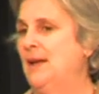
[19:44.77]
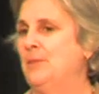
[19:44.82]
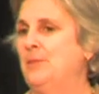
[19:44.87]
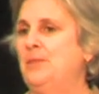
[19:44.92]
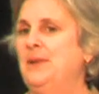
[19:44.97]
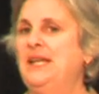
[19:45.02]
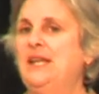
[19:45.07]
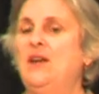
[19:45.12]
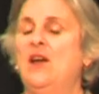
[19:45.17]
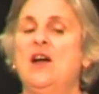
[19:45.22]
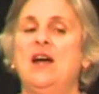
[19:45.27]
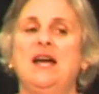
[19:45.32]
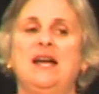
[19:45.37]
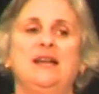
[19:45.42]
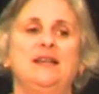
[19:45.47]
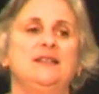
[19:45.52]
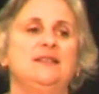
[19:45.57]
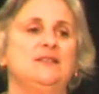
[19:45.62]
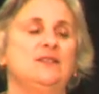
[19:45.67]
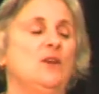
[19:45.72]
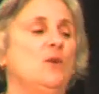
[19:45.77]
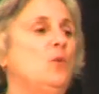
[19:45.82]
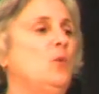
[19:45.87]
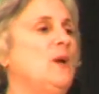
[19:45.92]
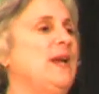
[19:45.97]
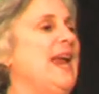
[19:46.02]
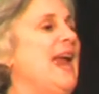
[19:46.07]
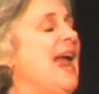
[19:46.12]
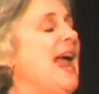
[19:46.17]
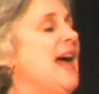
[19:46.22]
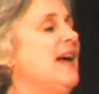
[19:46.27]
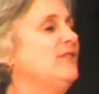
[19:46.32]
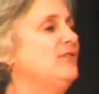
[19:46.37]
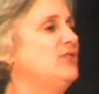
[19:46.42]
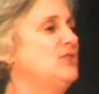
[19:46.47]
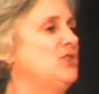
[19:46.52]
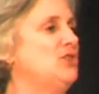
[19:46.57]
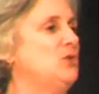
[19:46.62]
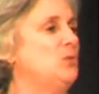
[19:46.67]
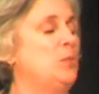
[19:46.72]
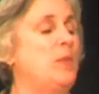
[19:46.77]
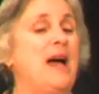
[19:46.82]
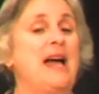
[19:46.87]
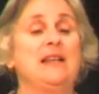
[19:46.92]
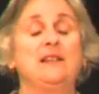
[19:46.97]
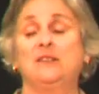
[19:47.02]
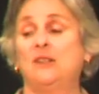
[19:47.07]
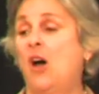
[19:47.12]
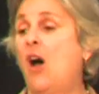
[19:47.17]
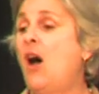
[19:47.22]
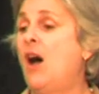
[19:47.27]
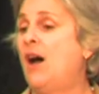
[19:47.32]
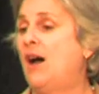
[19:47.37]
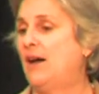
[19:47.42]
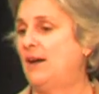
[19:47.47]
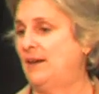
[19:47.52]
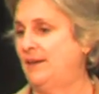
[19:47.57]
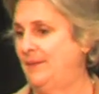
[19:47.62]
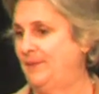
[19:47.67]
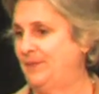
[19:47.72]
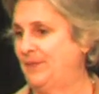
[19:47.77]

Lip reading: because we have to, by law,